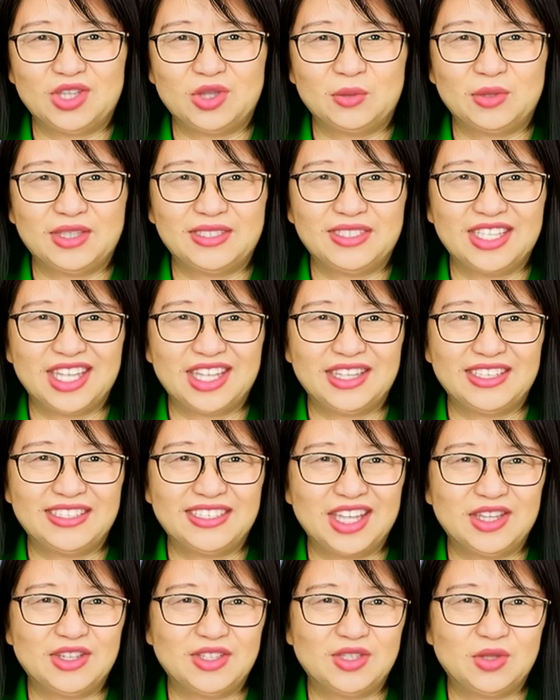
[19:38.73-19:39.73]
Louisiana
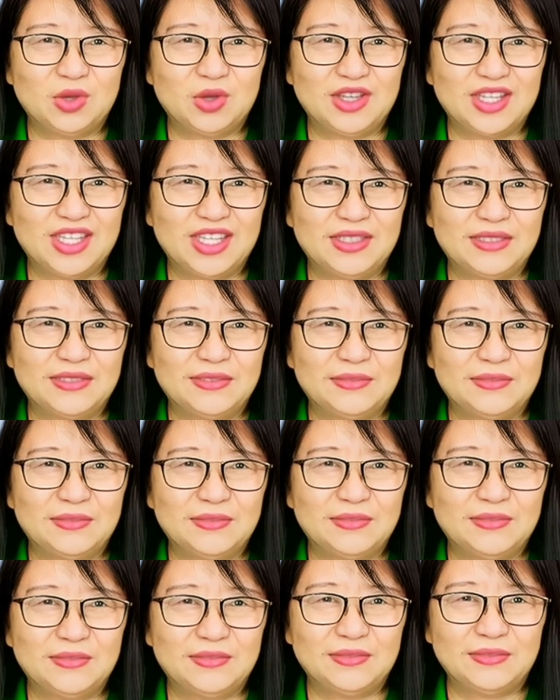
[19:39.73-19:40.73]
Territory.
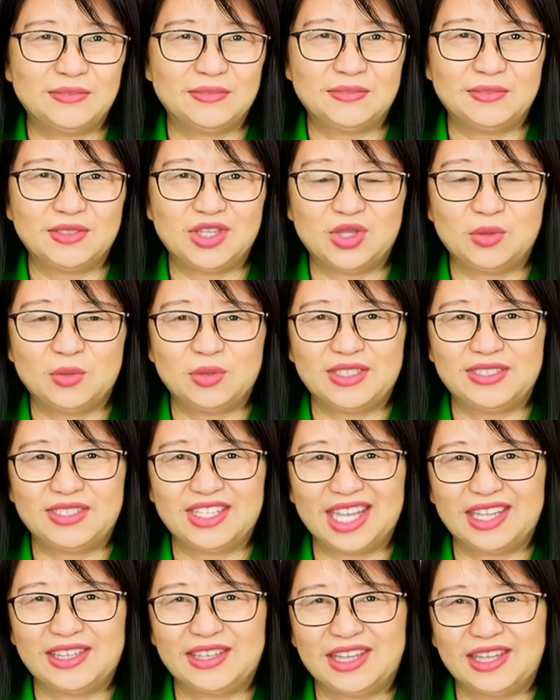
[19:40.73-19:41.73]

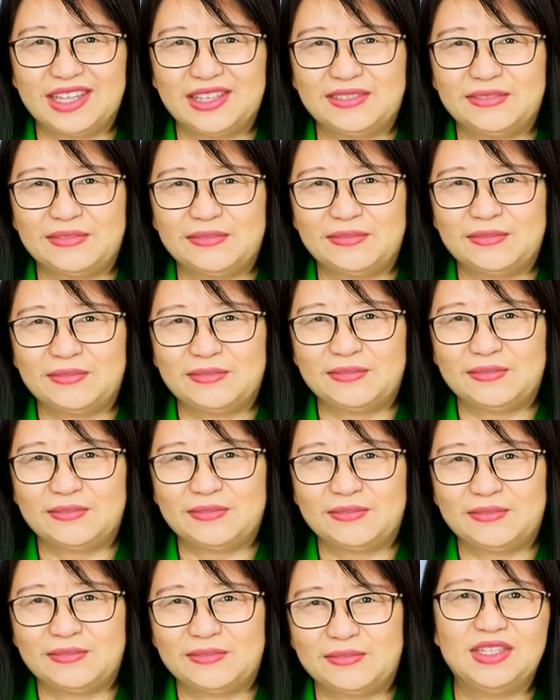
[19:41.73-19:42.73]
Louisiana.
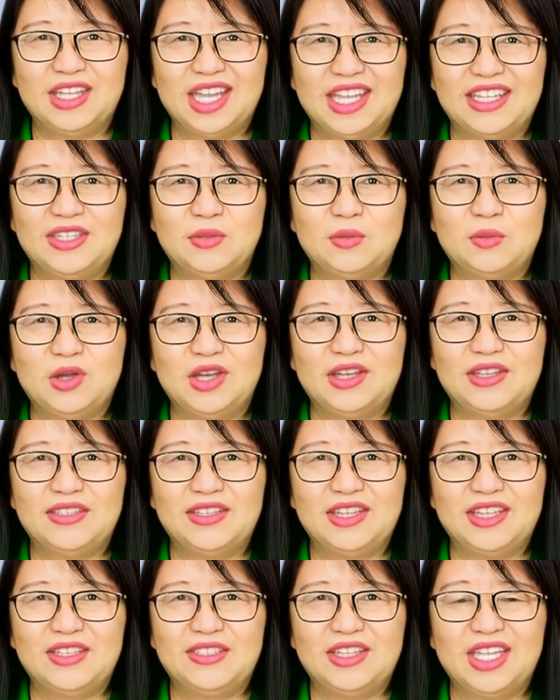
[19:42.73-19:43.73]

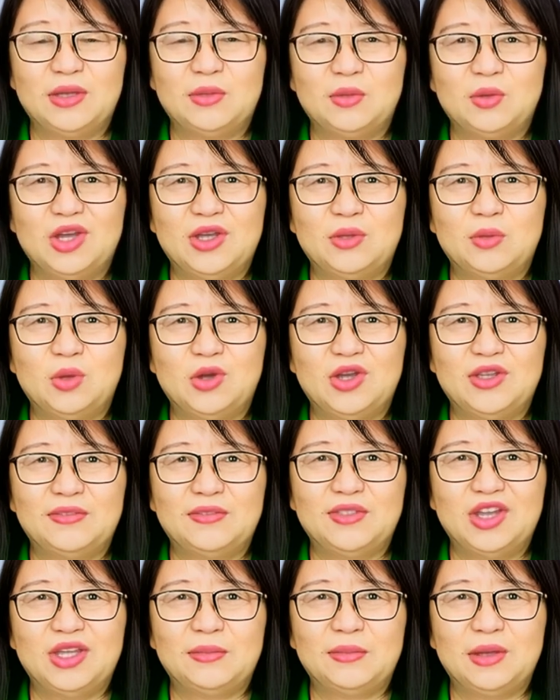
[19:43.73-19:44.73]
91. Name one war
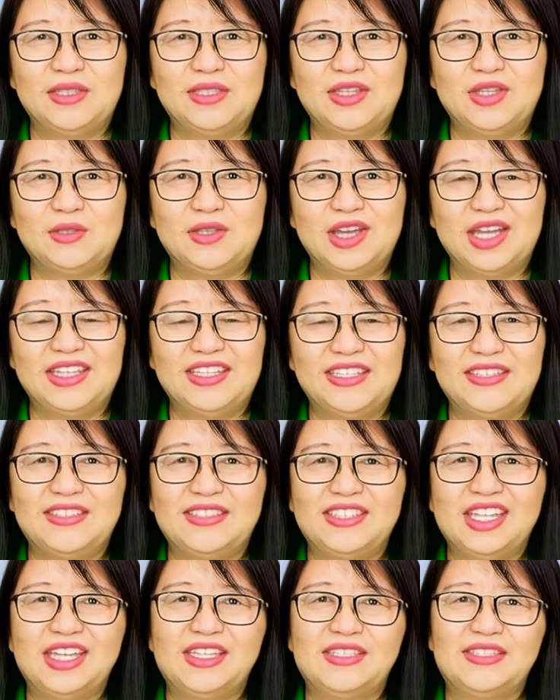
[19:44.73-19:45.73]
fought by the United
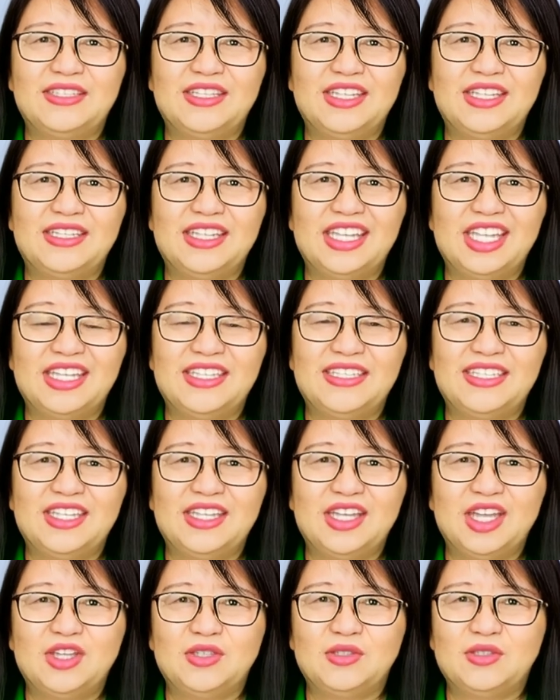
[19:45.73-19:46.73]
States in the
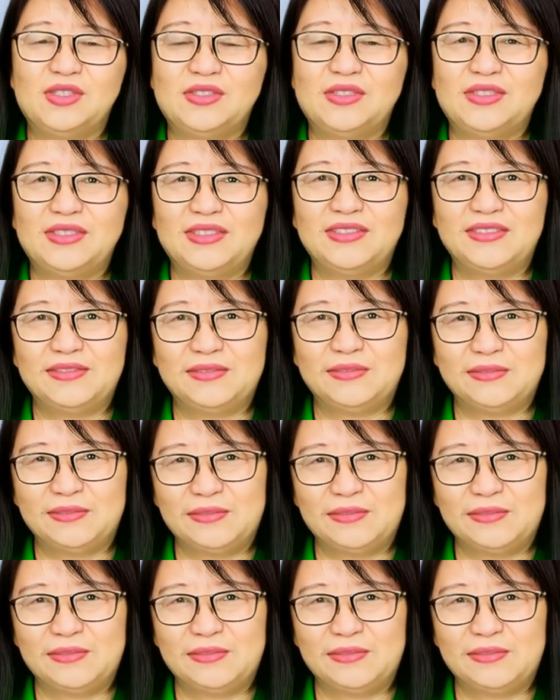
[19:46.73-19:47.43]
1800s.